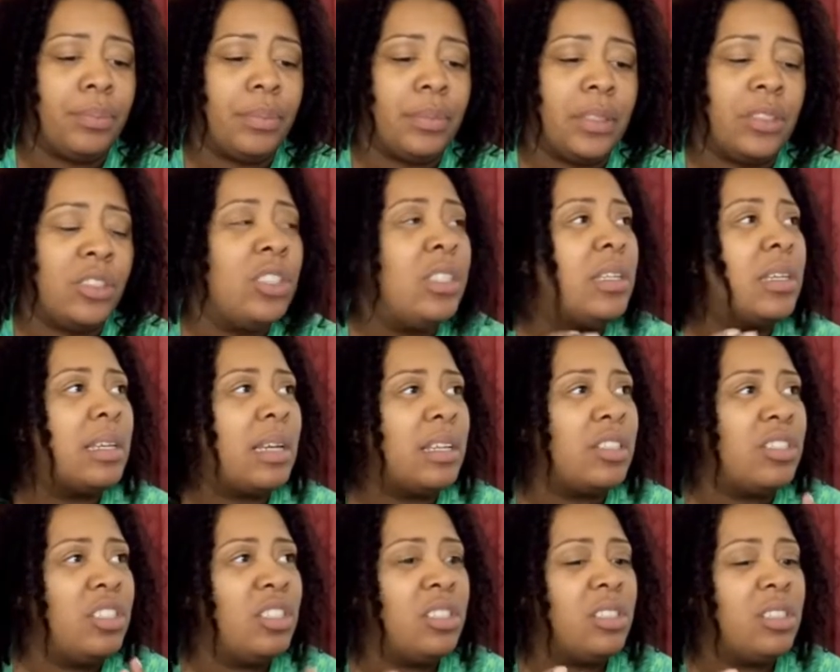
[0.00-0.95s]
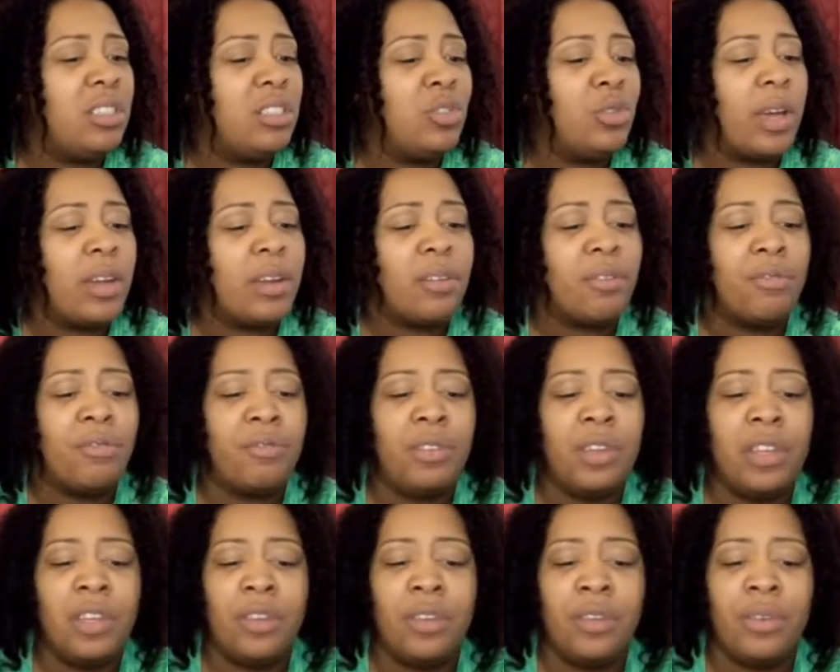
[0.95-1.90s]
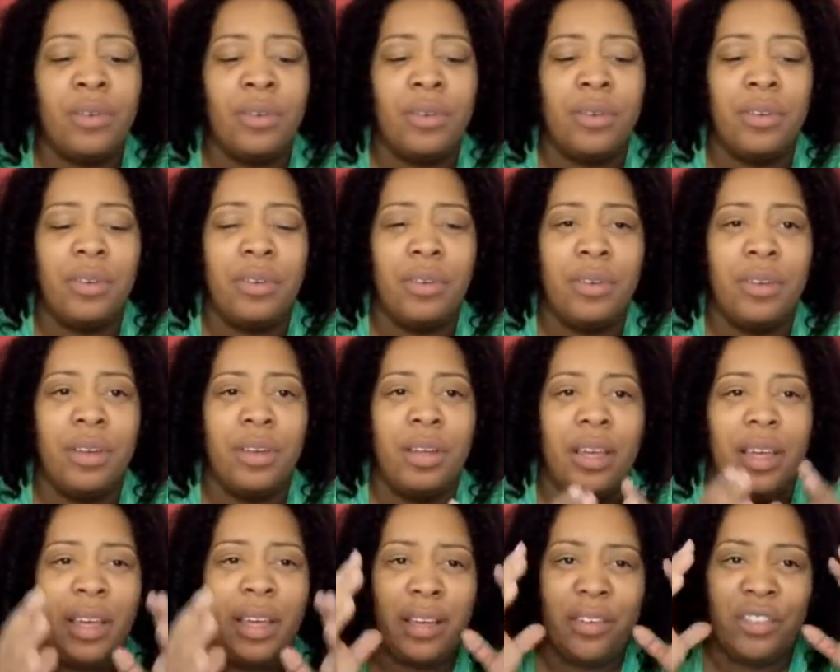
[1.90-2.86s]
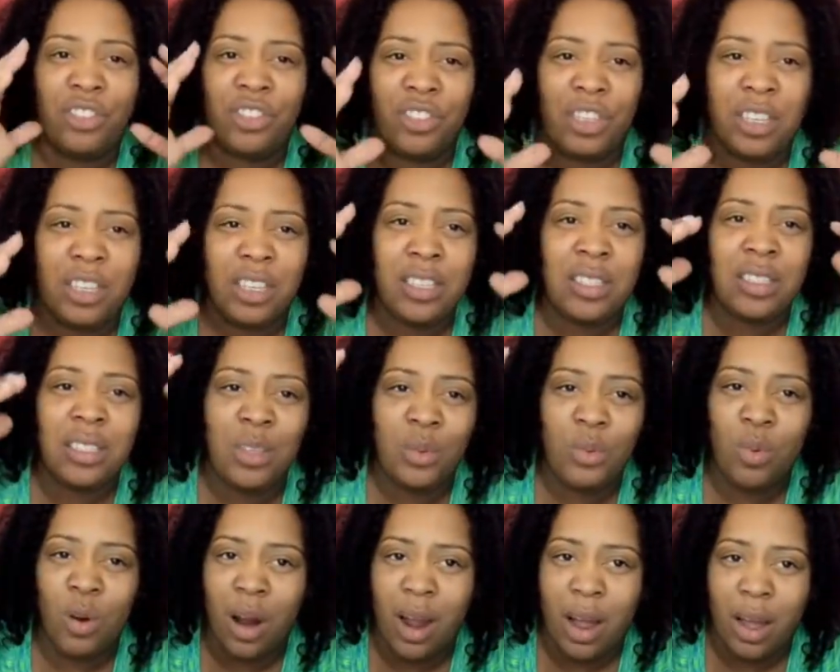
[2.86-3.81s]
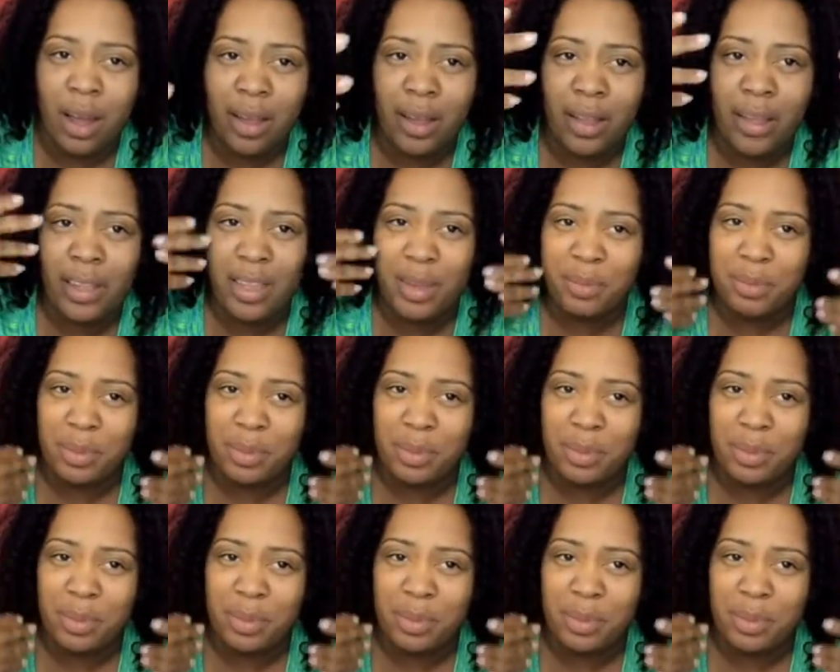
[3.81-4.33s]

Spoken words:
She looked like she's still trying to figure if she could see Rod in